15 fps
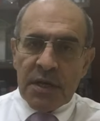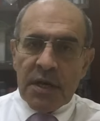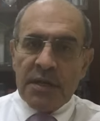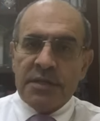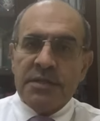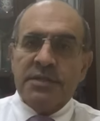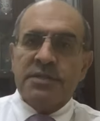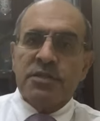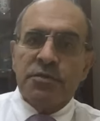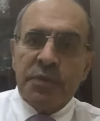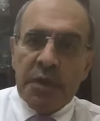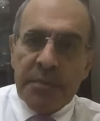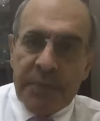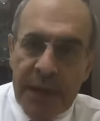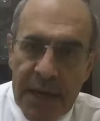It is to
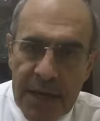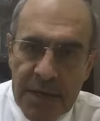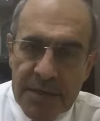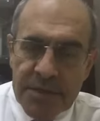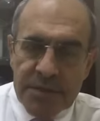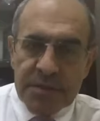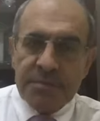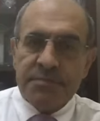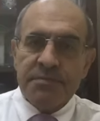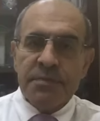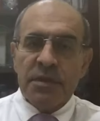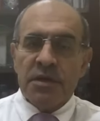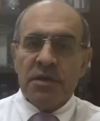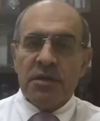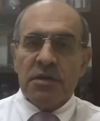be paid.
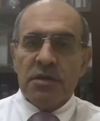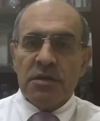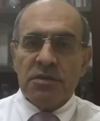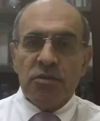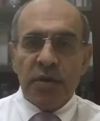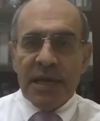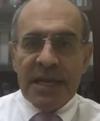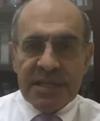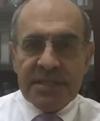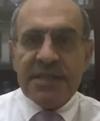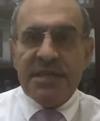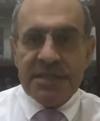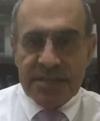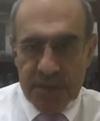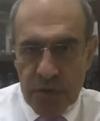So it
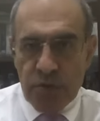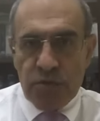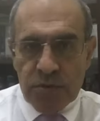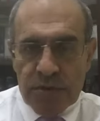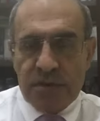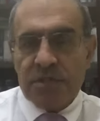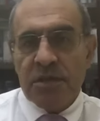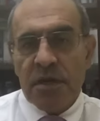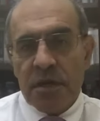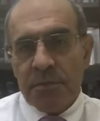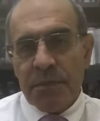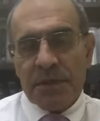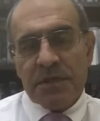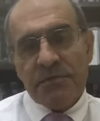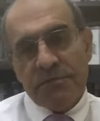is used,
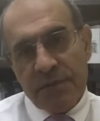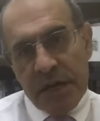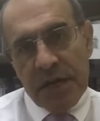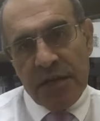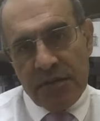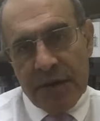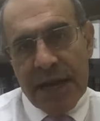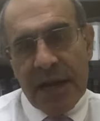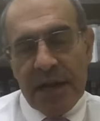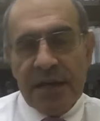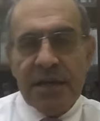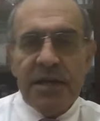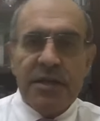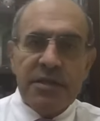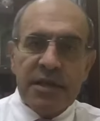but very
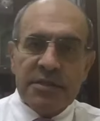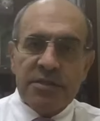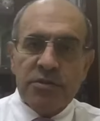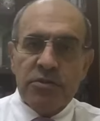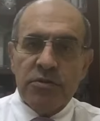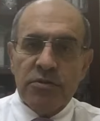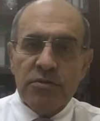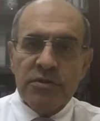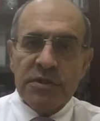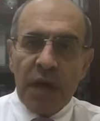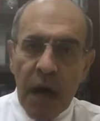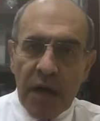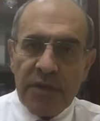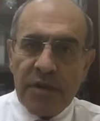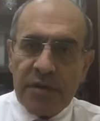rarely that you use
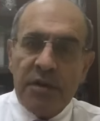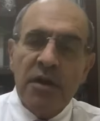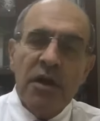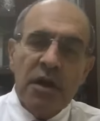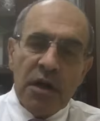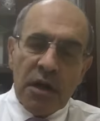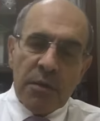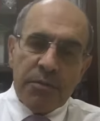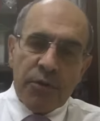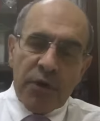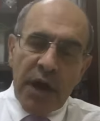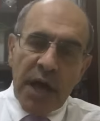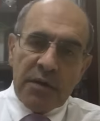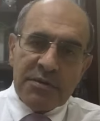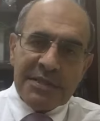other
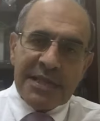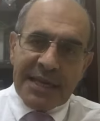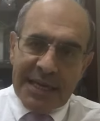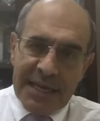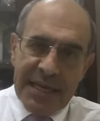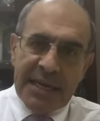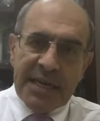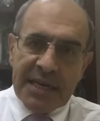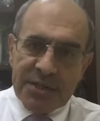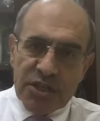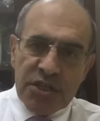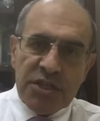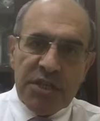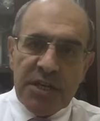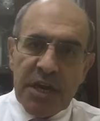pronouns like he and
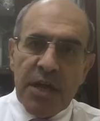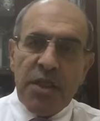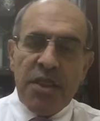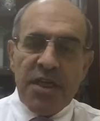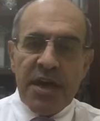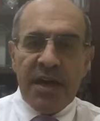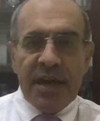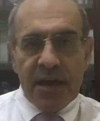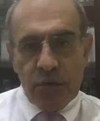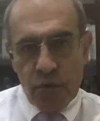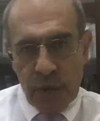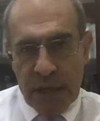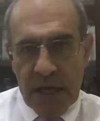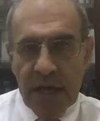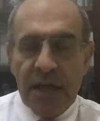she and they and
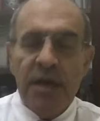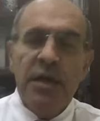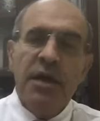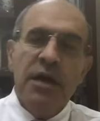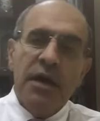we